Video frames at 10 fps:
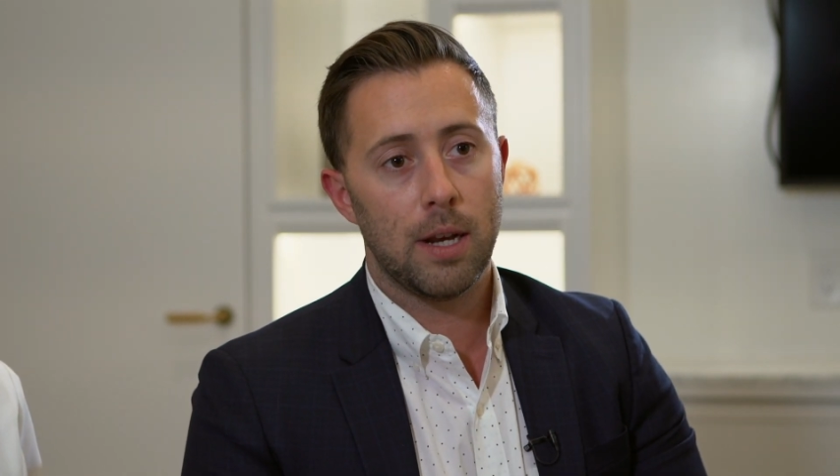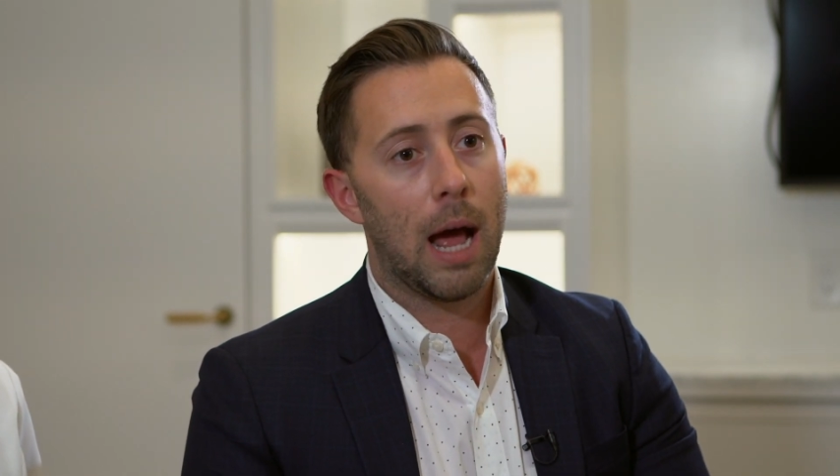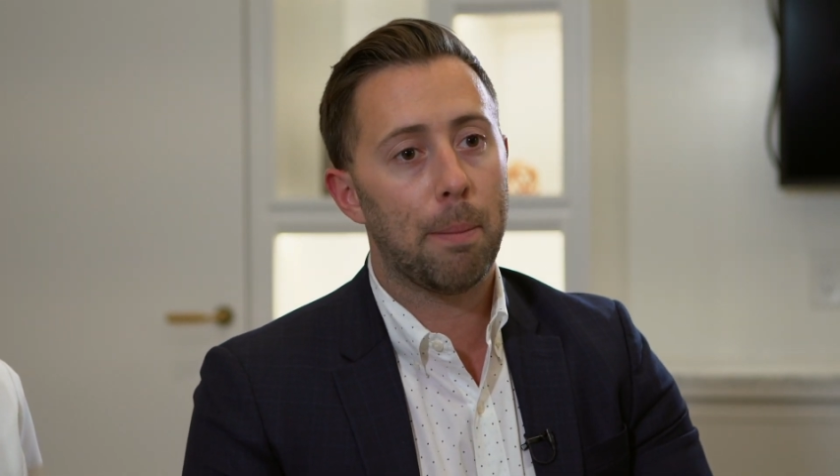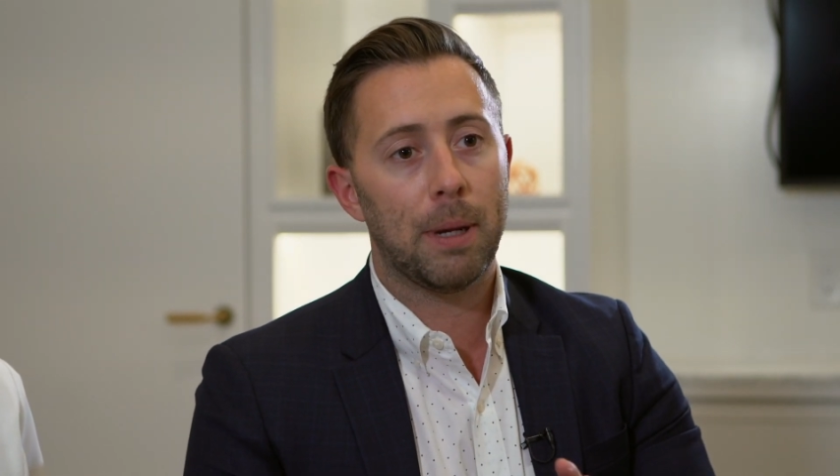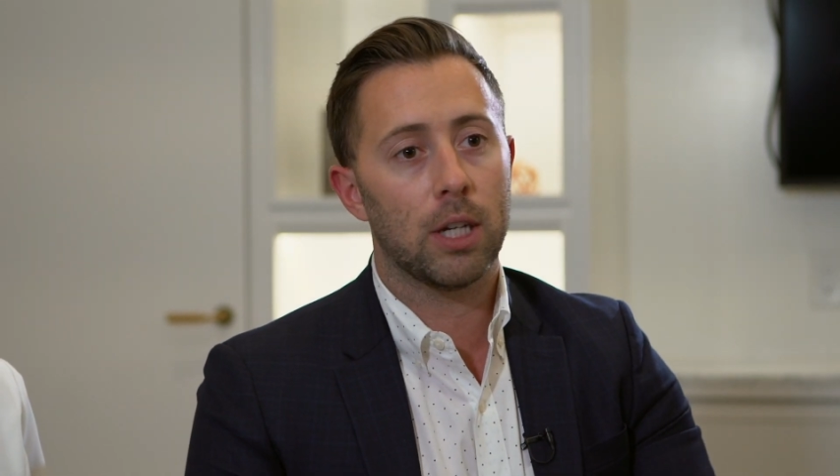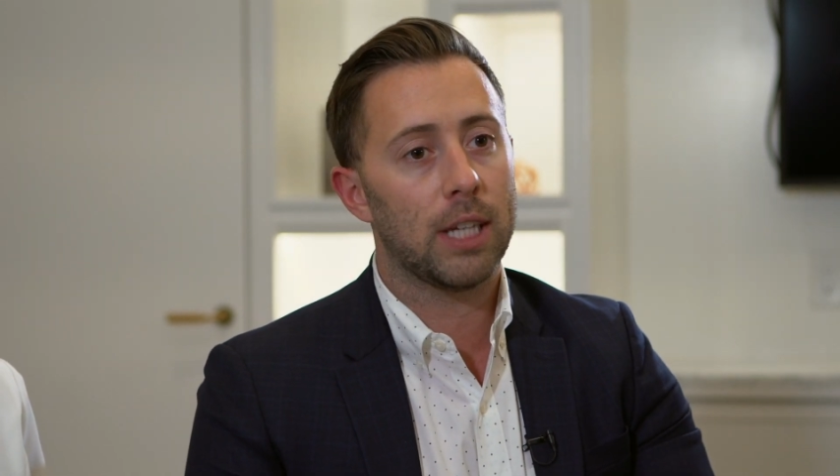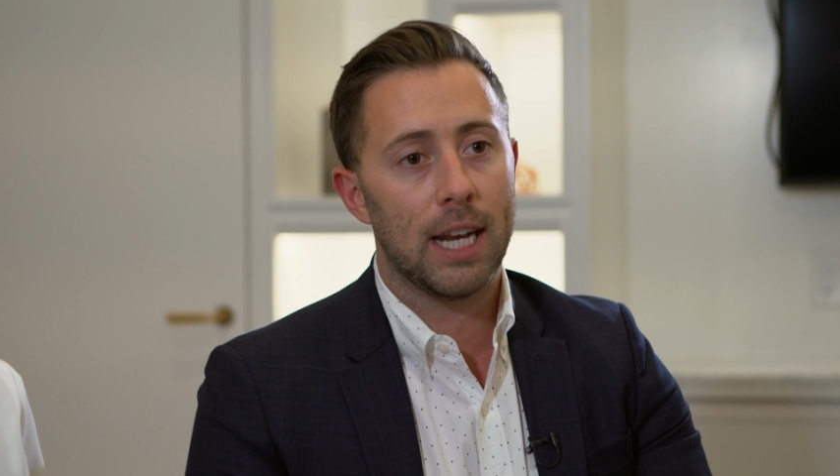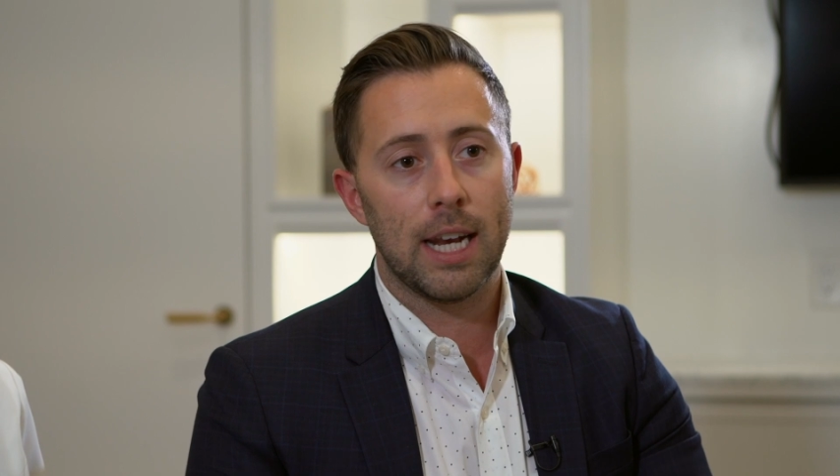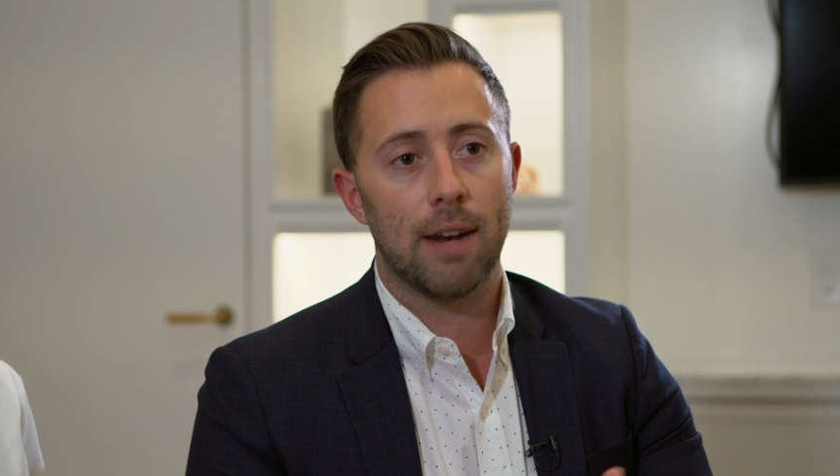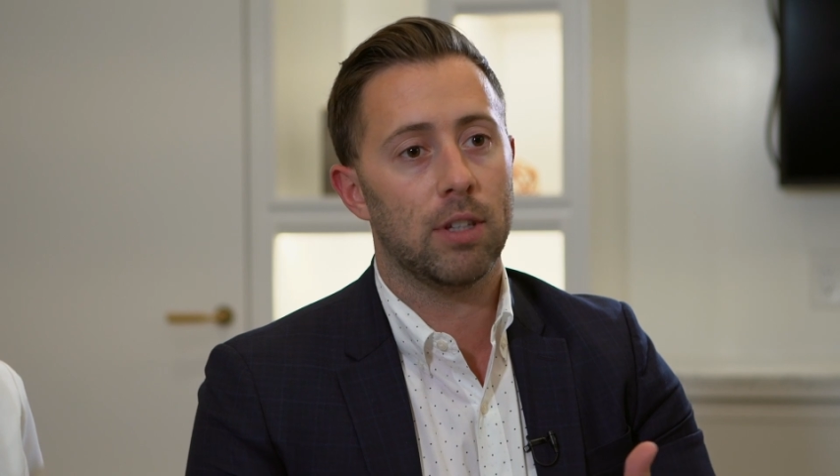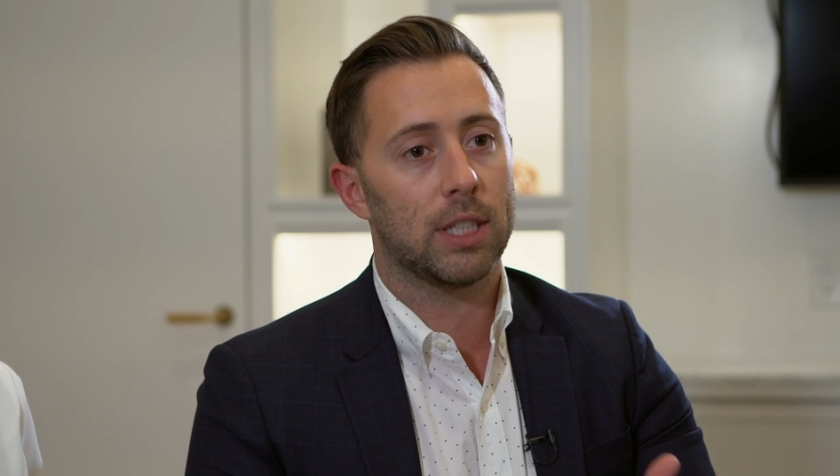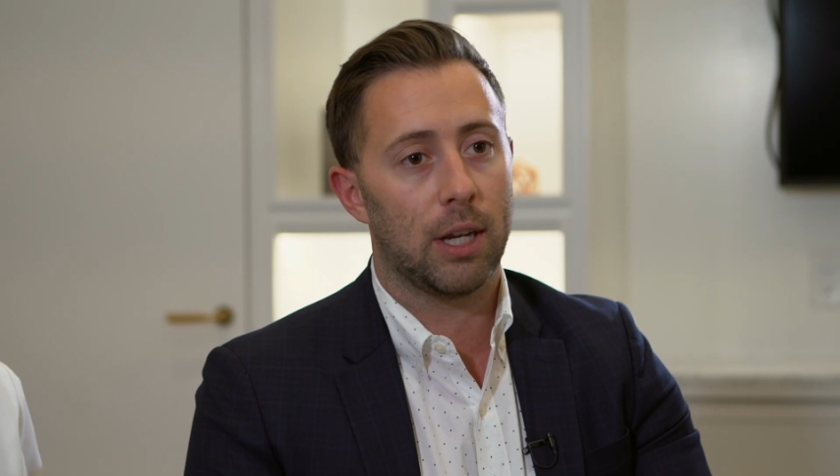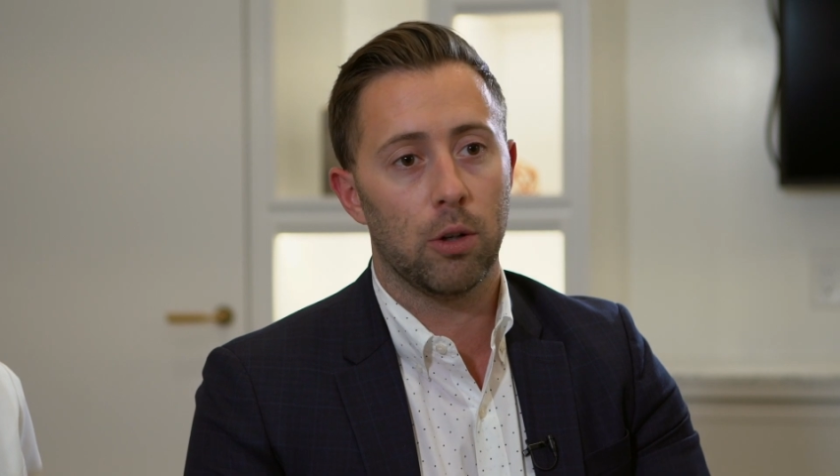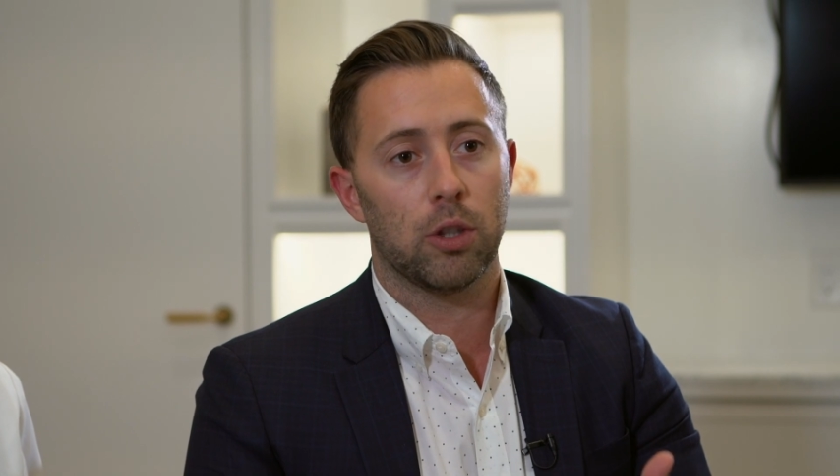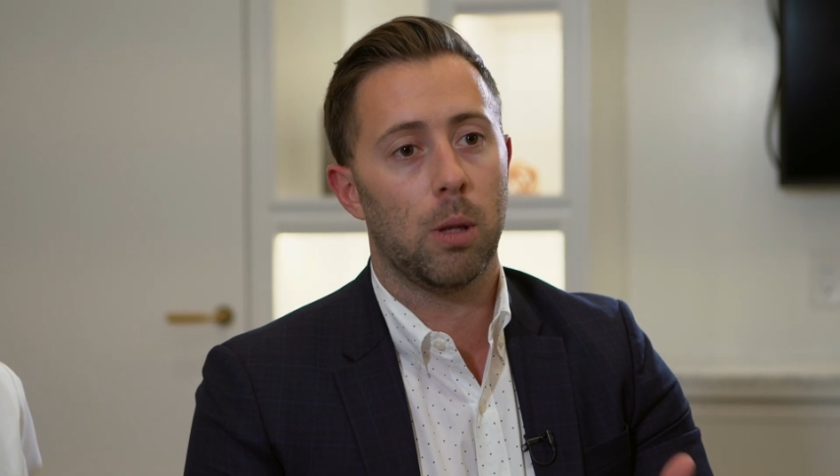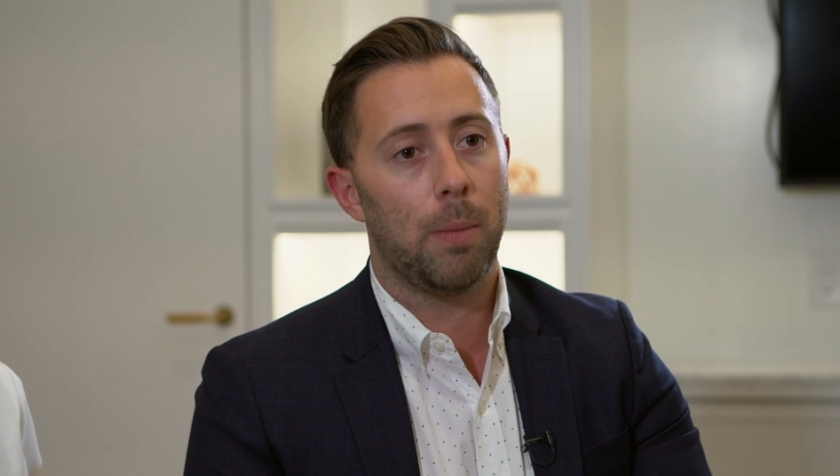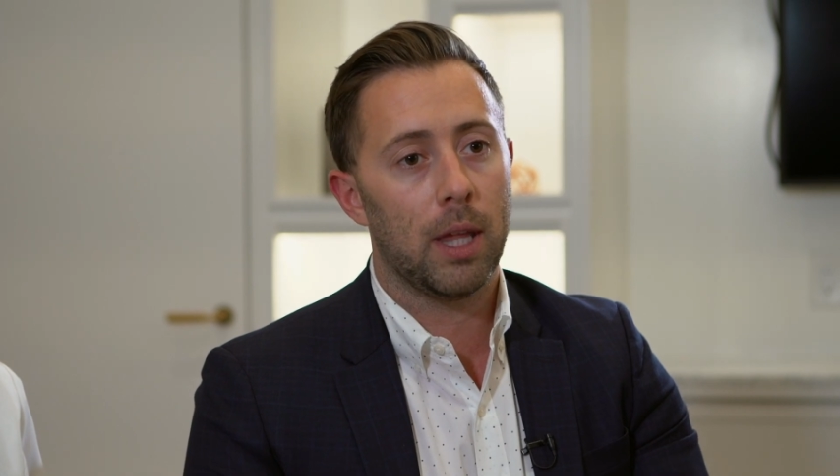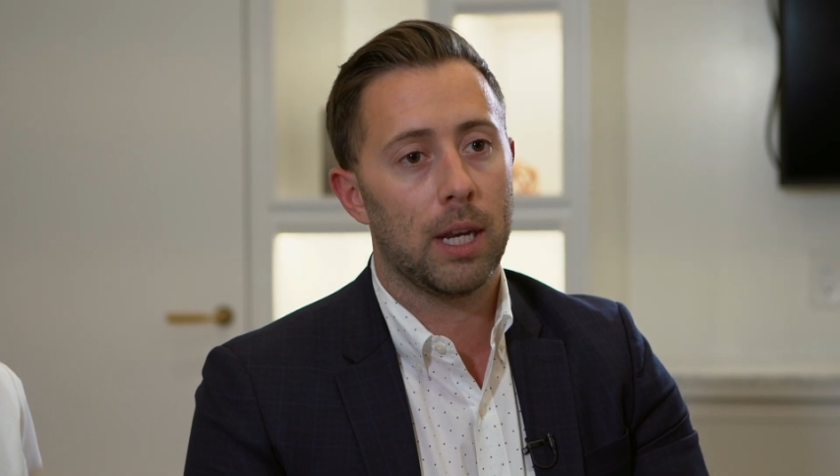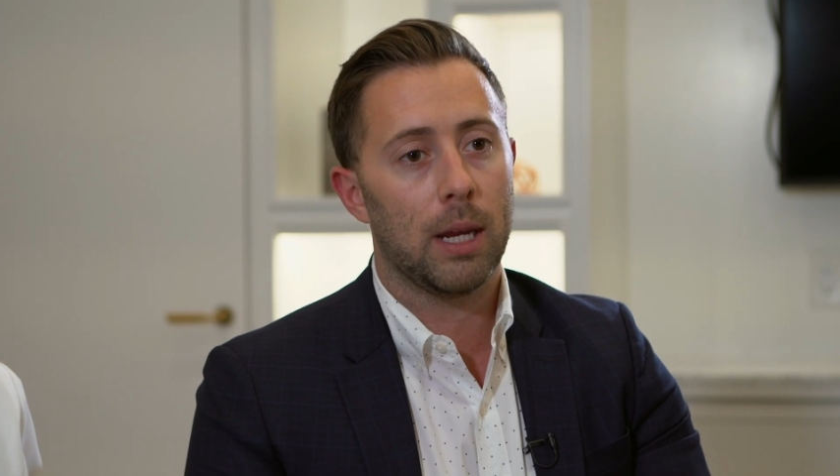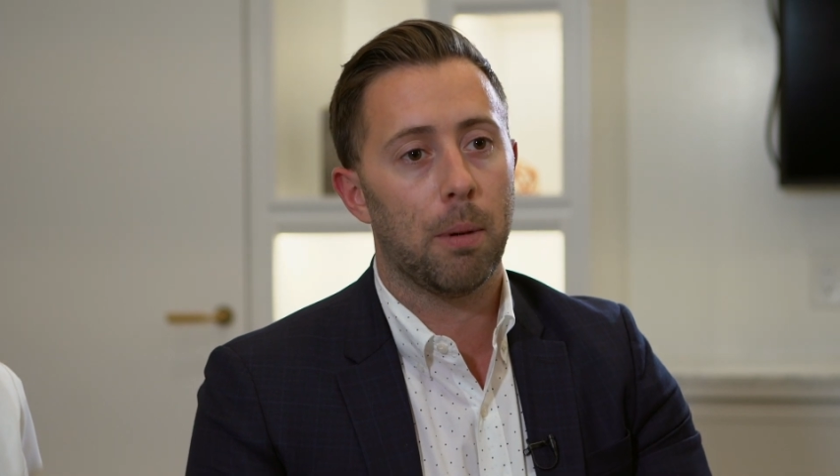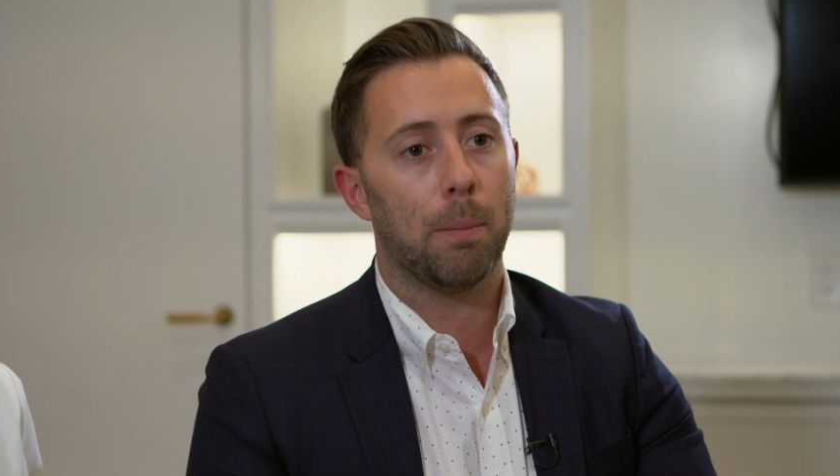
Not because I didn't have the skills or the ability,